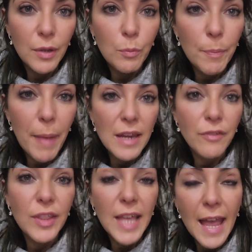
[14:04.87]
we paid
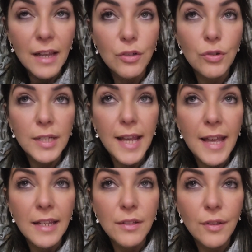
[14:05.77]
for the extra
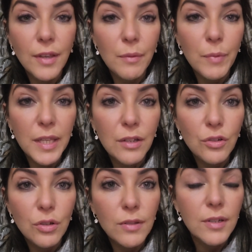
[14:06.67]
day so that we
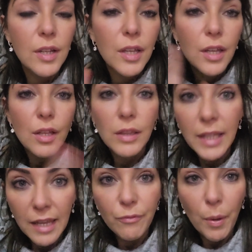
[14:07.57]
can just
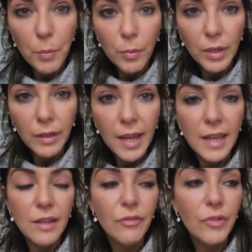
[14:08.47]
leave when we want to
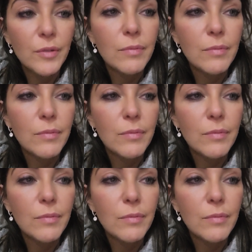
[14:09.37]
leave.